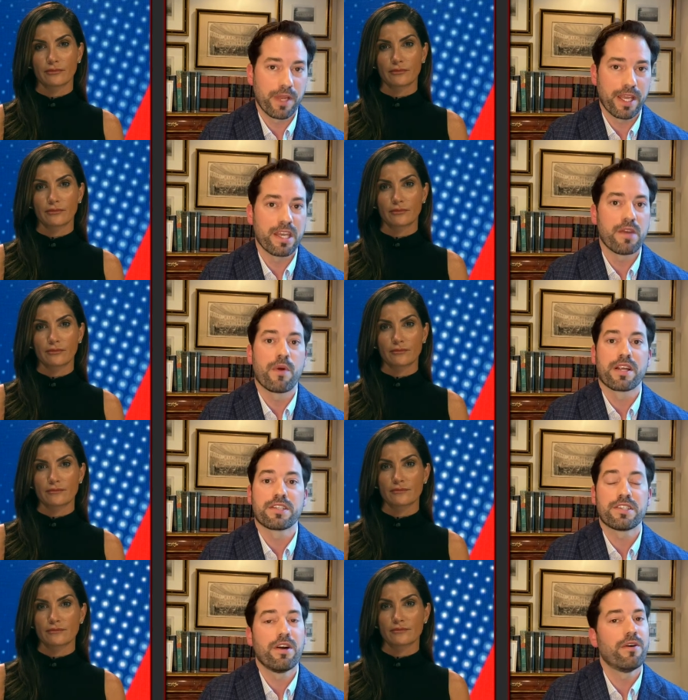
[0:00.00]
Speaker 1: going
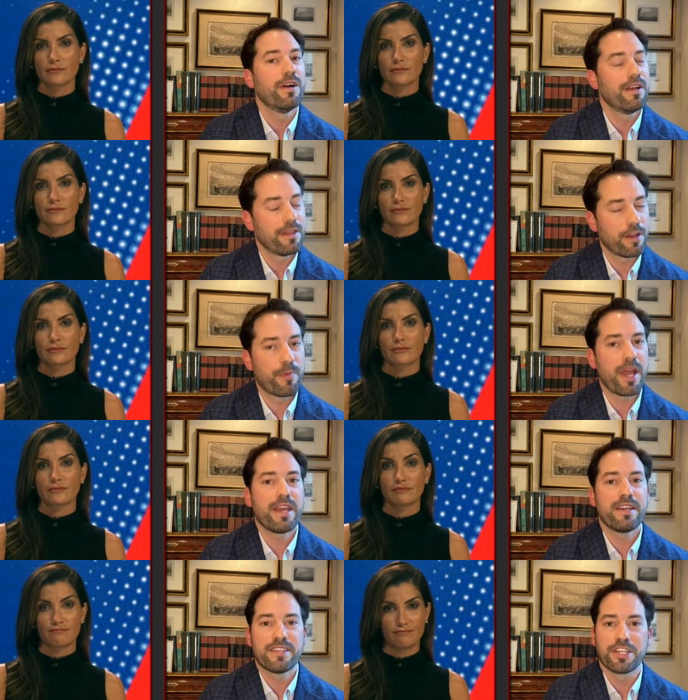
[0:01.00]
anywhere. So they're
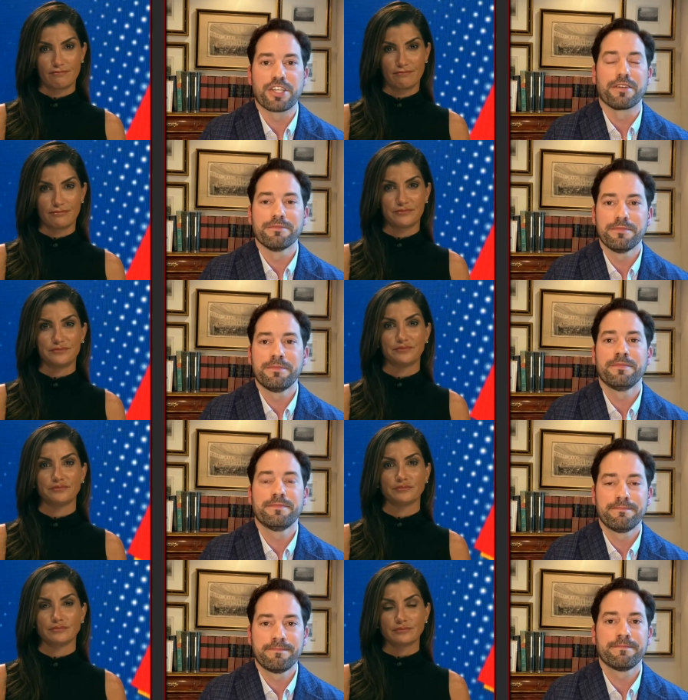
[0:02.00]
paying attention.
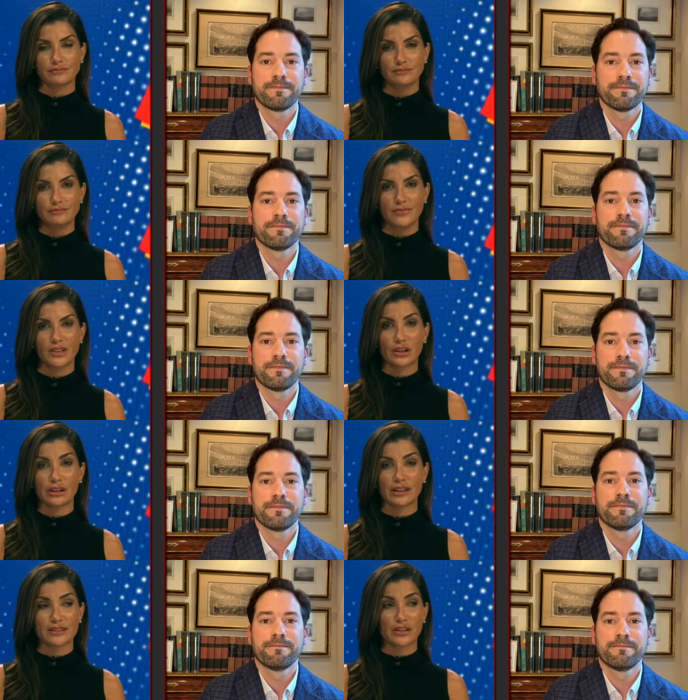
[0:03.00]

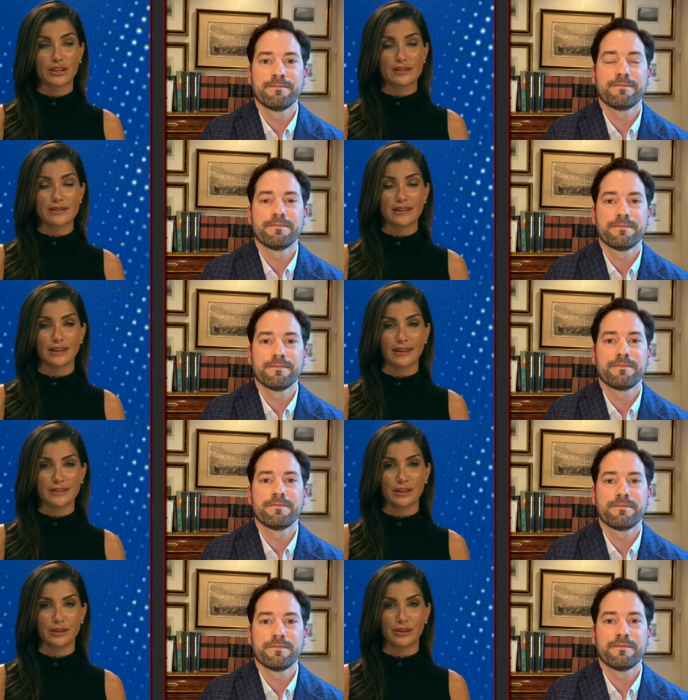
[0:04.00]
Speaker 2: Good. It's good to see
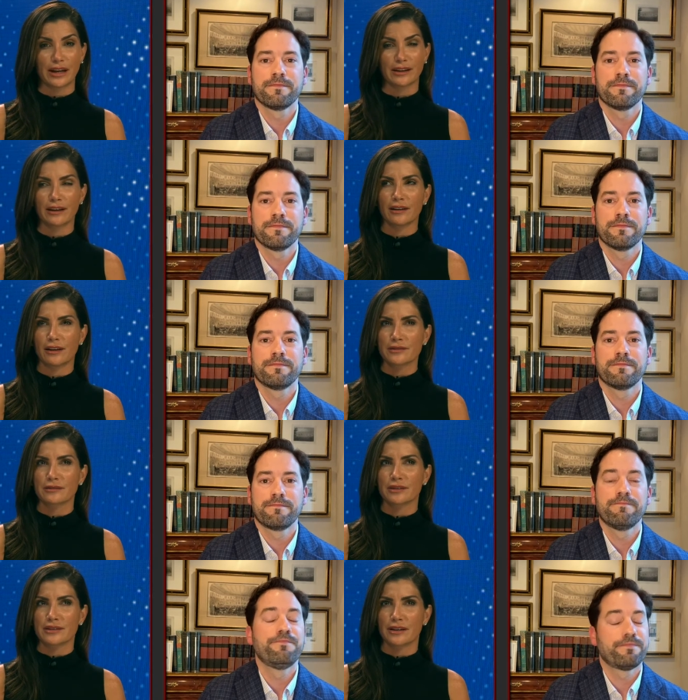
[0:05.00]
that too. Yeah, and uh,
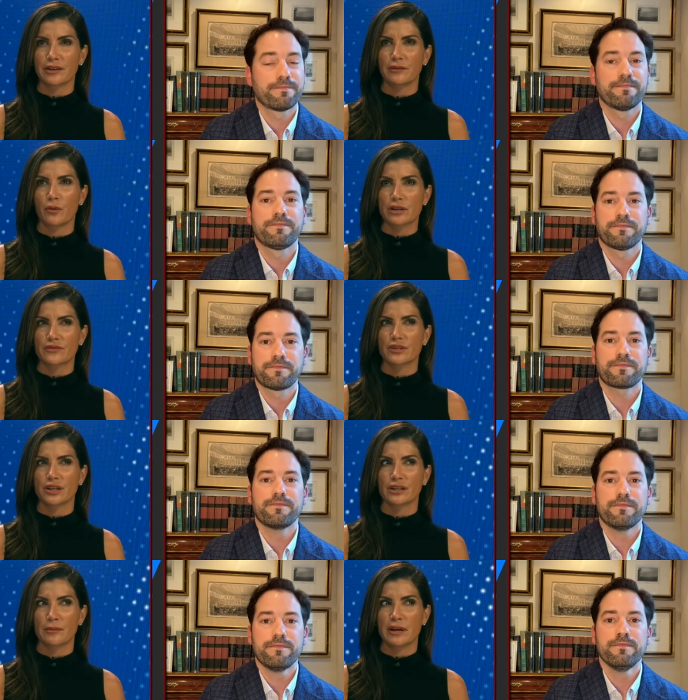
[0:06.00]
also considering West
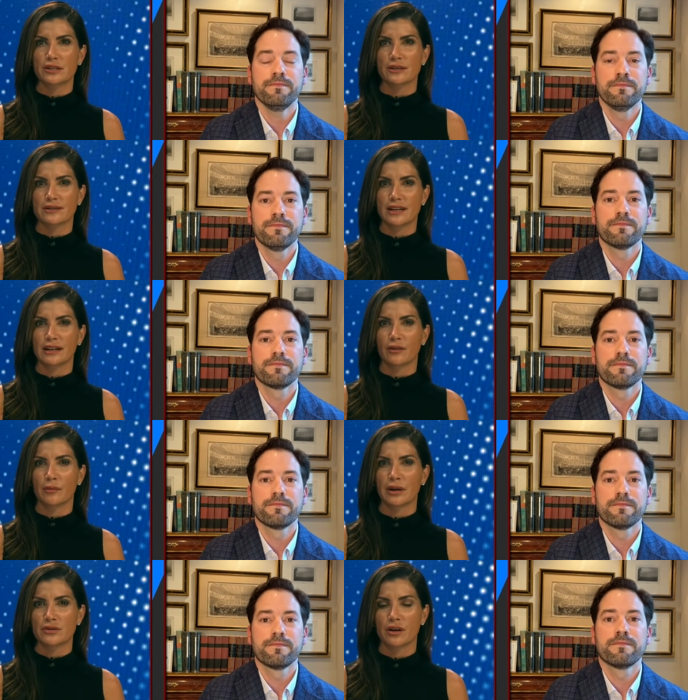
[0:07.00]
Virginia, Manchin State
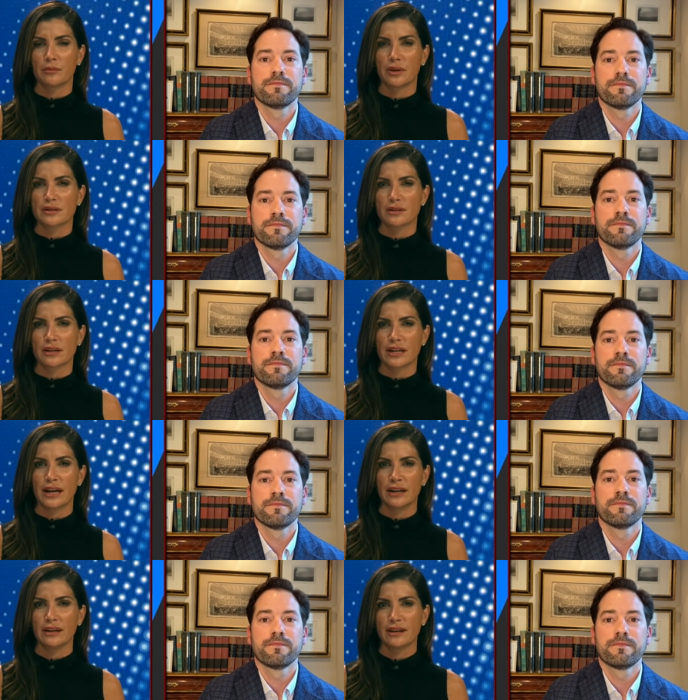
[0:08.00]
going by Trump plus 38,